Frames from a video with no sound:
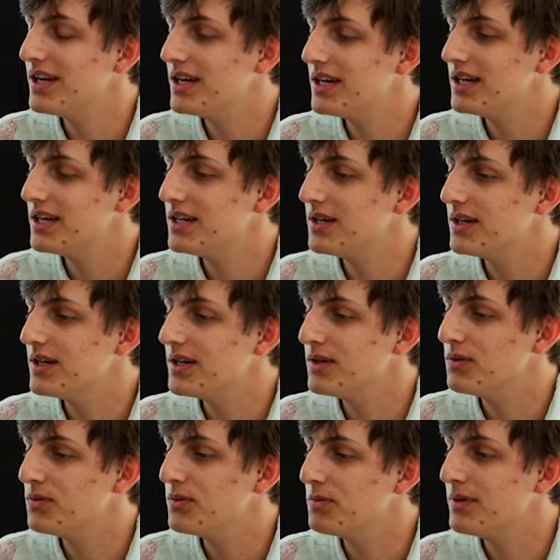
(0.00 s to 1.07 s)
Yeah,
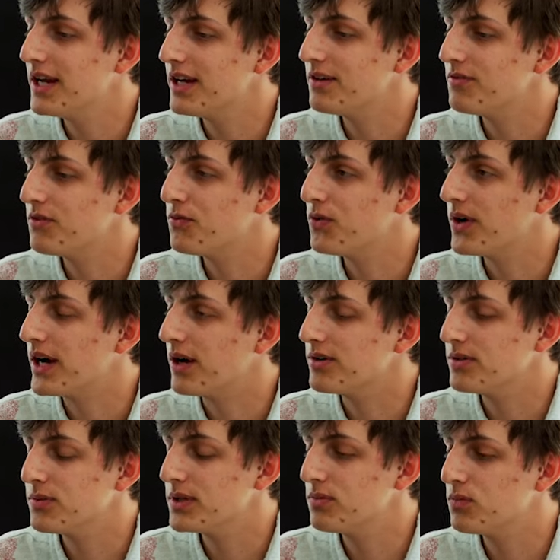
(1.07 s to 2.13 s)
um... We've been at it for four
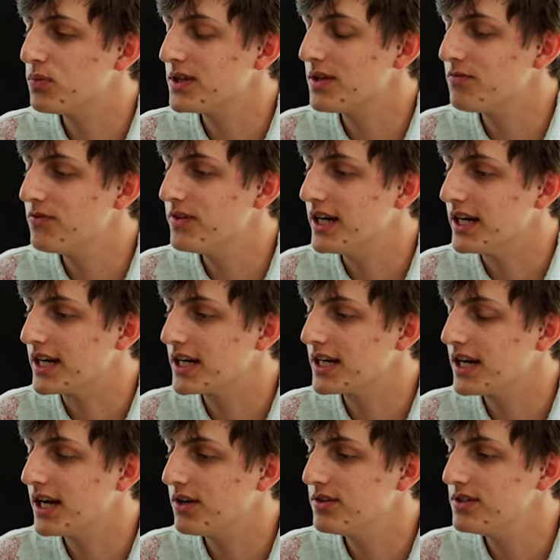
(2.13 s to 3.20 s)
hours. what the fuck?
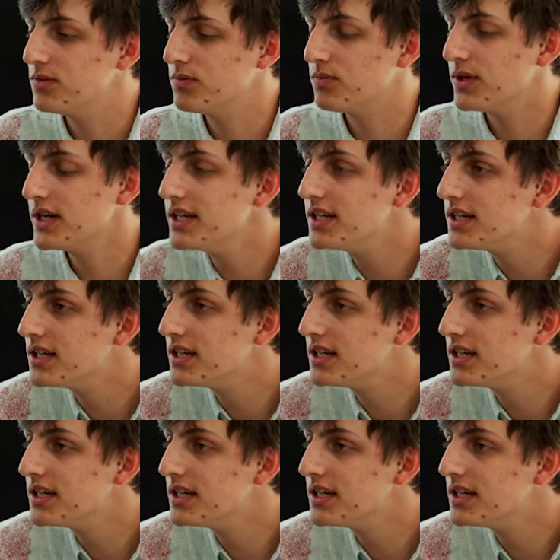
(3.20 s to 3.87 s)
Well... What?